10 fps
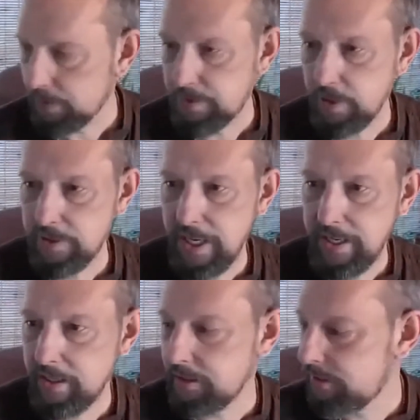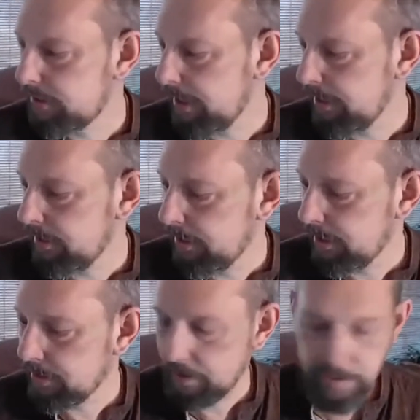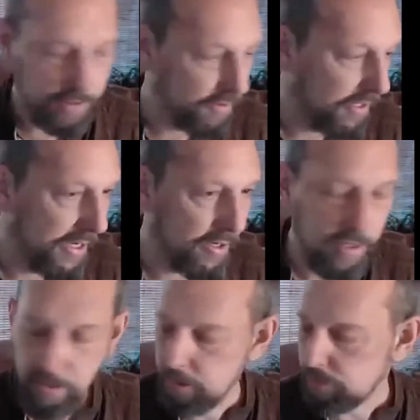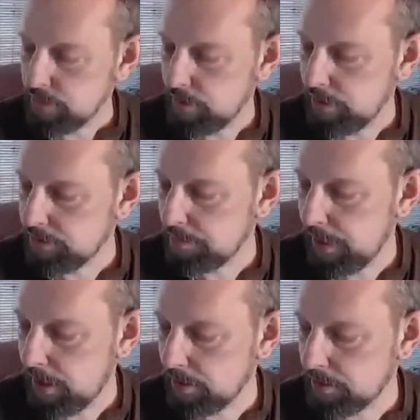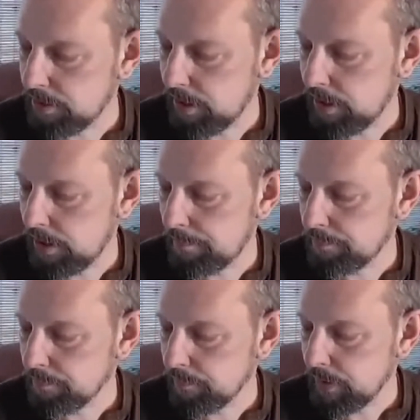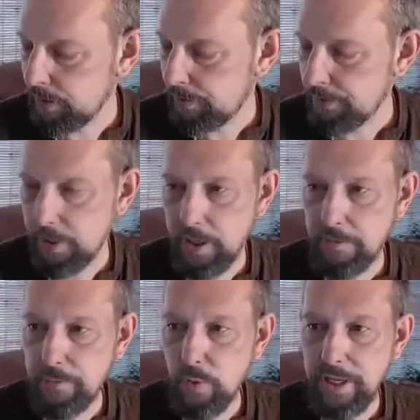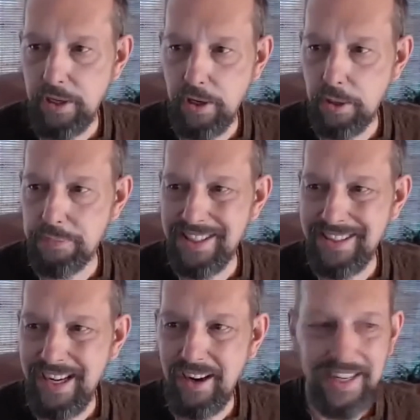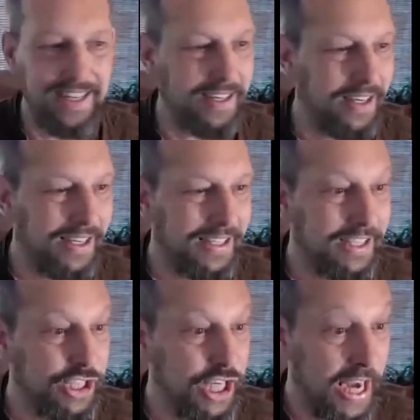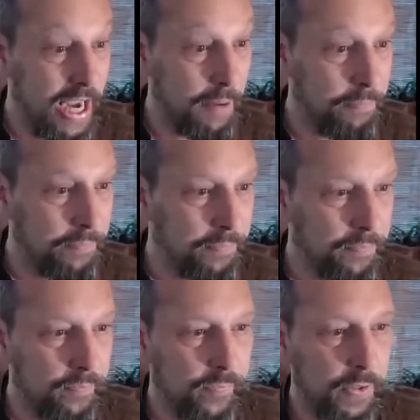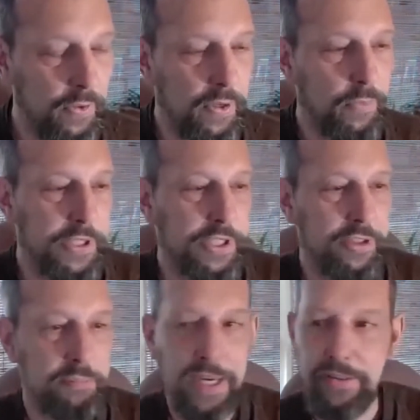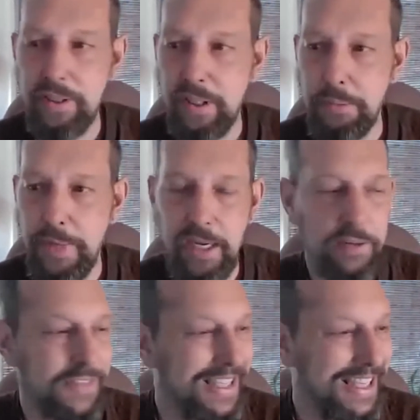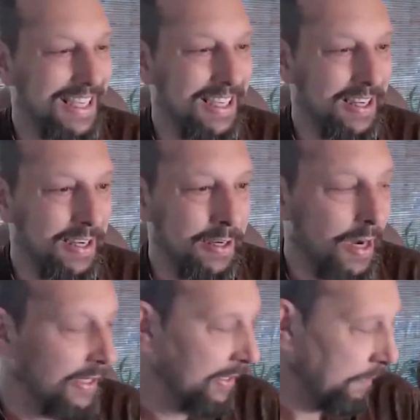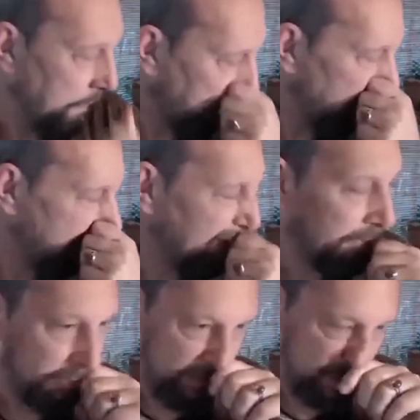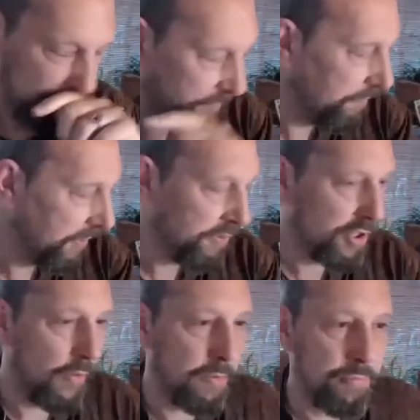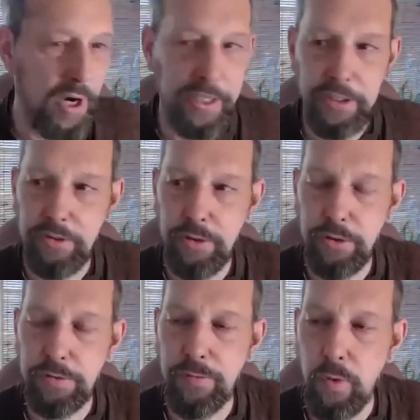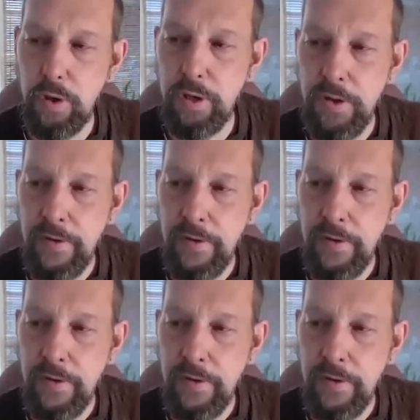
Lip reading: Still taking it today, 100 years later. So there's about 30 or 40 herbs in jam, which is basically made of ghee and honey. And this is used, this Chyawanprash is used for